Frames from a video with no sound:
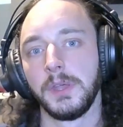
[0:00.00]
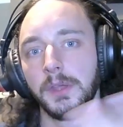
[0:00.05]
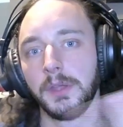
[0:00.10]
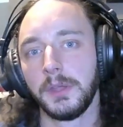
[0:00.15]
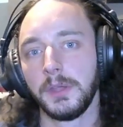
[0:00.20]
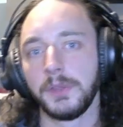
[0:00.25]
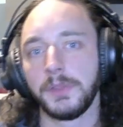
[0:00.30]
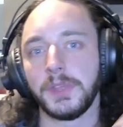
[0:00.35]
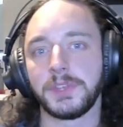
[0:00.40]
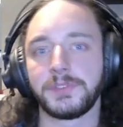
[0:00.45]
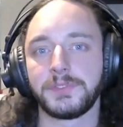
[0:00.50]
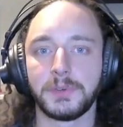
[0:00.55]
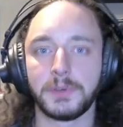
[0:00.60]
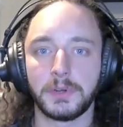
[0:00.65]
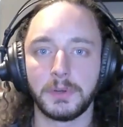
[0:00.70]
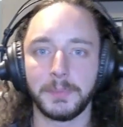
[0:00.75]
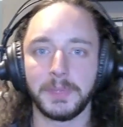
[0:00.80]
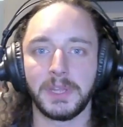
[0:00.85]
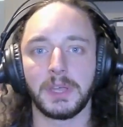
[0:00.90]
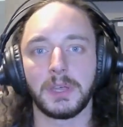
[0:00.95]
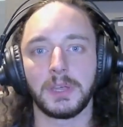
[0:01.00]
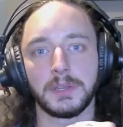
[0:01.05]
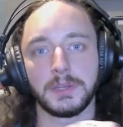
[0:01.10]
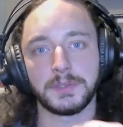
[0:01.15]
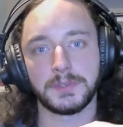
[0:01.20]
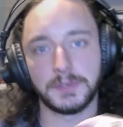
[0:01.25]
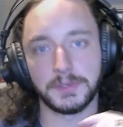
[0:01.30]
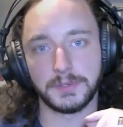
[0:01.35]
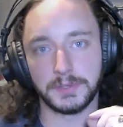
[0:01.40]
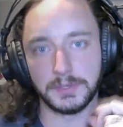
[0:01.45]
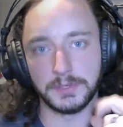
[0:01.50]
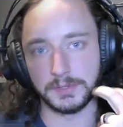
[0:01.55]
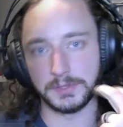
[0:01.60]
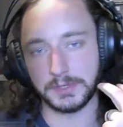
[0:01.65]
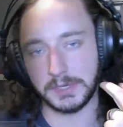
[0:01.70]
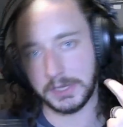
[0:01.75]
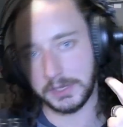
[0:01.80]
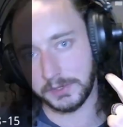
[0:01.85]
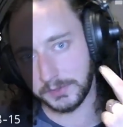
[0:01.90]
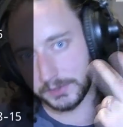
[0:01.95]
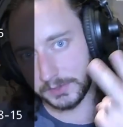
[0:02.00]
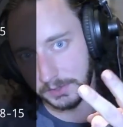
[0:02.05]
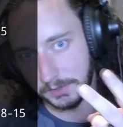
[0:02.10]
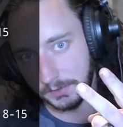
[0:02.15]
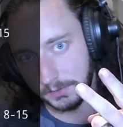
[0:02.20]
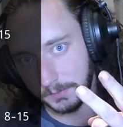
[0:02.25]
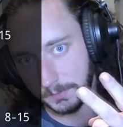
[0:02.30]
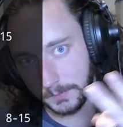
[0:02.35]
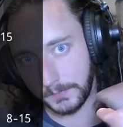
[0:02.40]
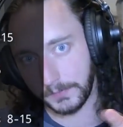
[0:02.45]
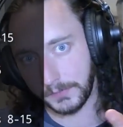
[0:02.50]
Thanks for joining me, guys. This is day 2